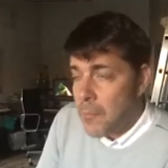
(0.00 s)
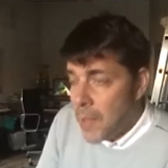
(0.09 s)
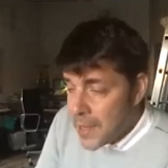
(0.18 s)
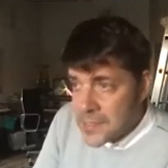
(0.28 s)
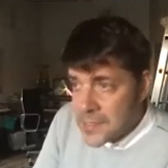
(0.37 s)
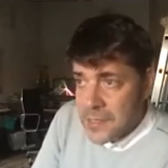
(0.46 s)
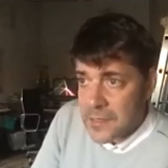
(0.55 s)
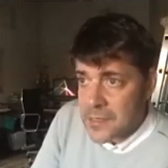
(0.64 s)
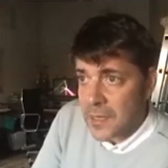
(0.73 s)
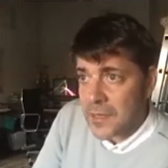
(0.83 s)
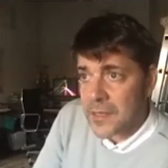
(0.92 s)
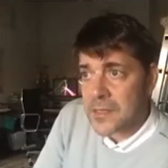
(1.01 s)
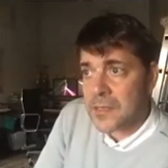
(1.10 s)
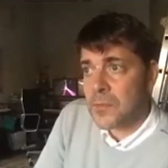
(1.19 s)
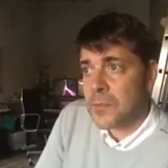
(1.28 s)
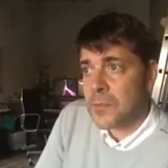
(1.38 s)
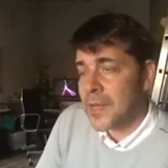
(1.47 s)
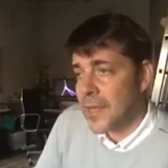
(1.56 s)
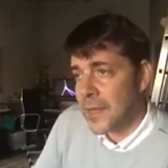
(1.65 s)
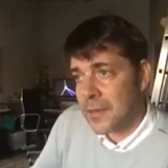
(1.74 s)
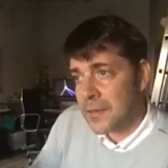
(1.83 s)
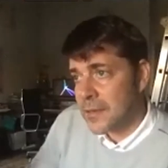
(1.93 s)
amazing, talented
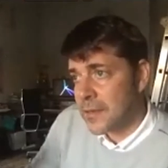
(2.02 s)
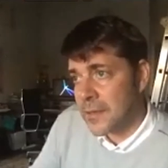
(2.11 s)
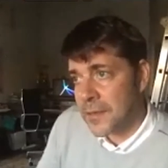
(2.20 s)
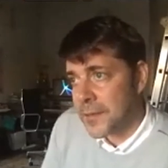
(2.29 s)
woman again.